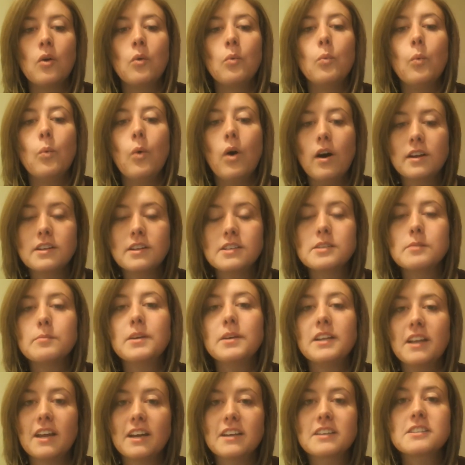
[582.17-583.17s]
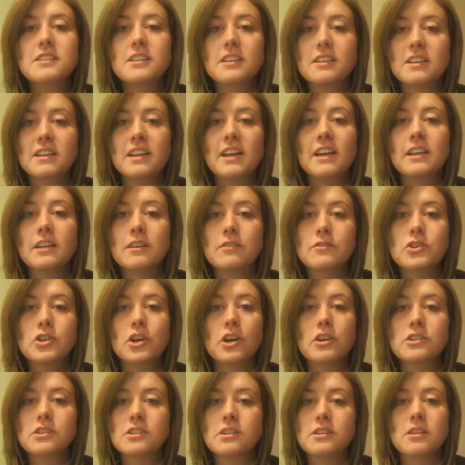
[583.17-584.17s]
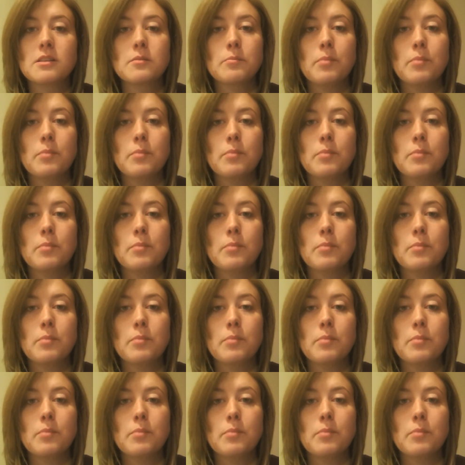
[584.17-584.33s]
want to be next to the negative charges in